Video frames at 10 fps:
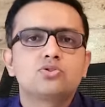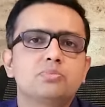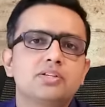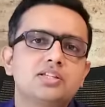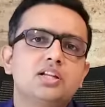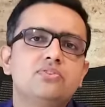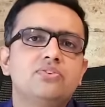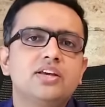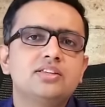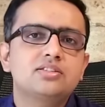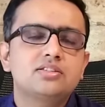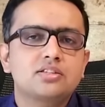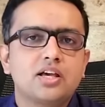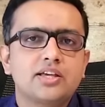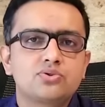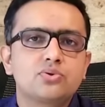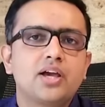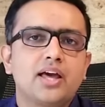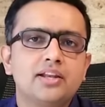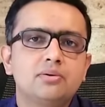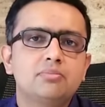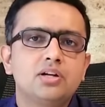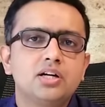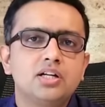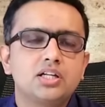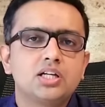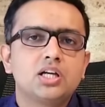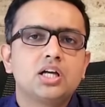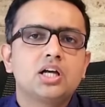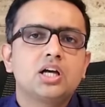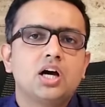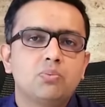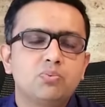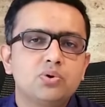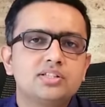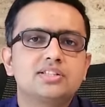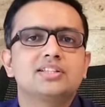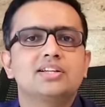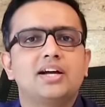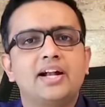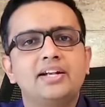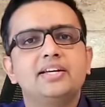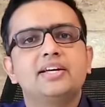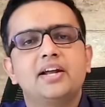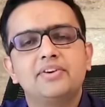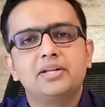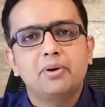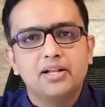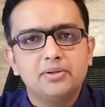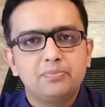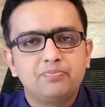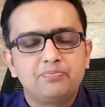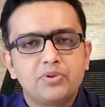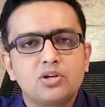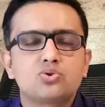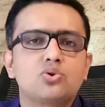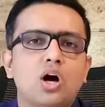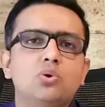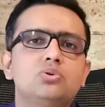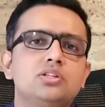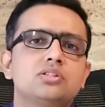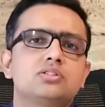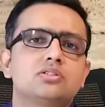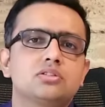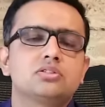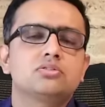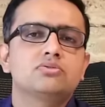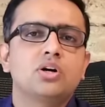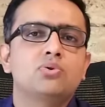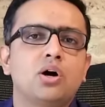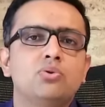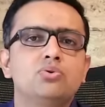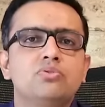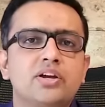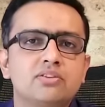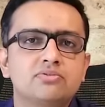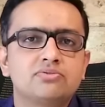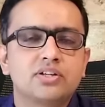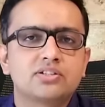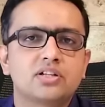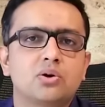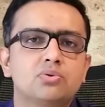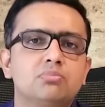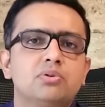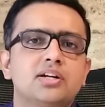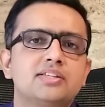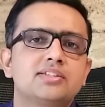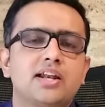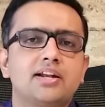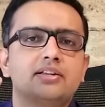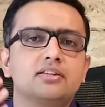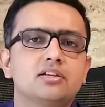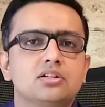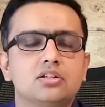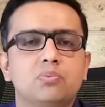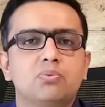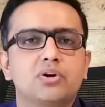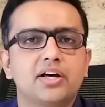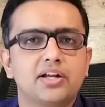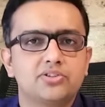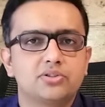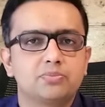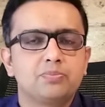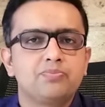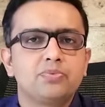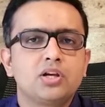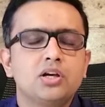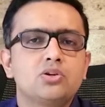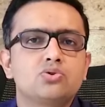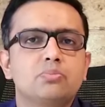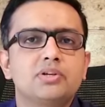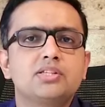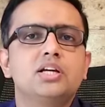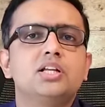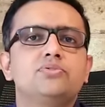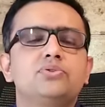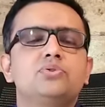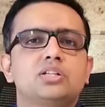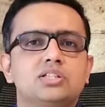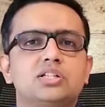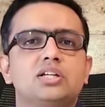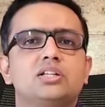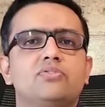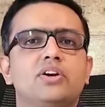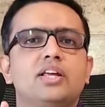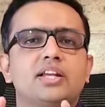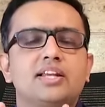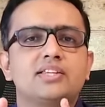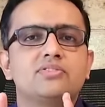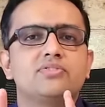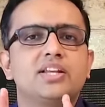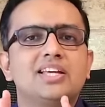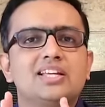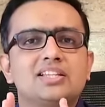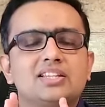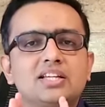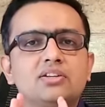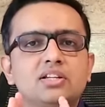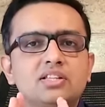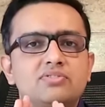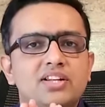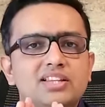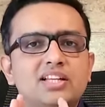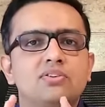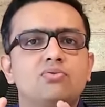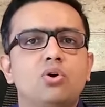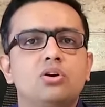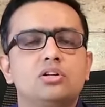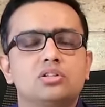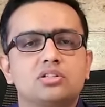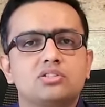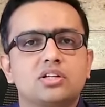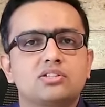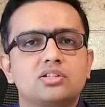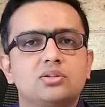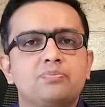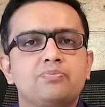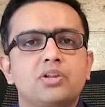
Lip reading: So basically veins has to carry the blood upwards in the anti-gravity manner. So how this how do the vein function, how the blood is carried in the upward direction? So basically if you consider the vein, it has a very thin walled structure